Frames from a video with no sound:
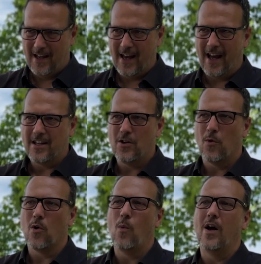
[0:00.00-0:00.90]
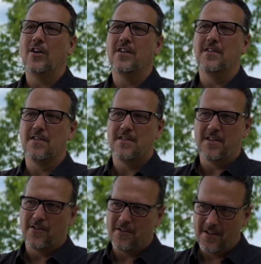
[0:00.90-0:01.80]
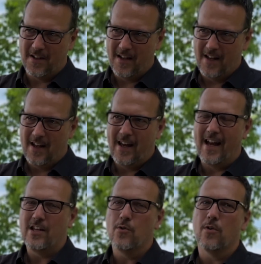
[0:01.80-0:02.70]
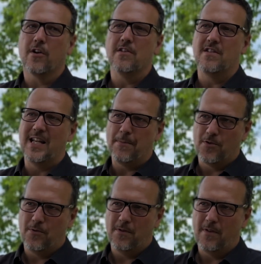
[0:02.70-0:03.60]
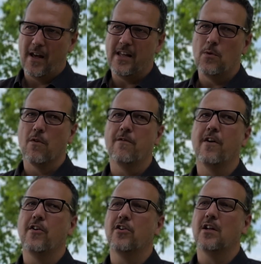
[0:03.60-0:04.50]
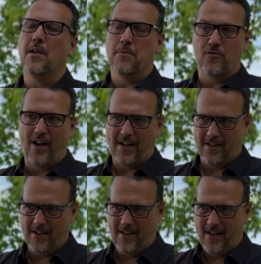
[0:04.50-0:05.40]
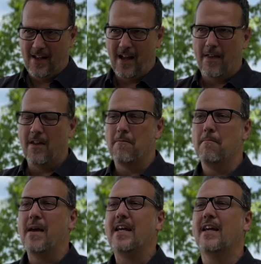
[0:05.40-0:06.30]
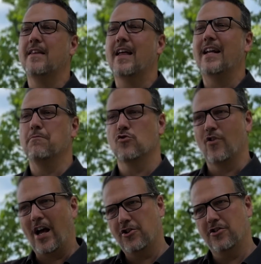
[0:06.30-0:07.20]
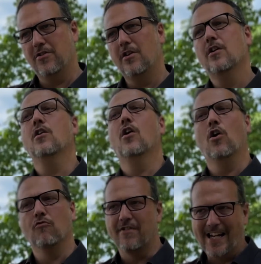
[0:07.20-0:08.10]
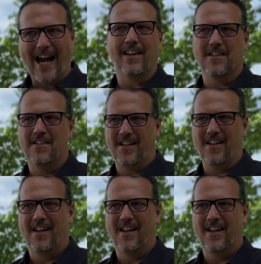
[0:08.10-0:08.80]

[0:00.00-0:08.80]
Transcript: and you were well considered and you were conceptual and you were very good at abstracting and then making that abstraction a reality.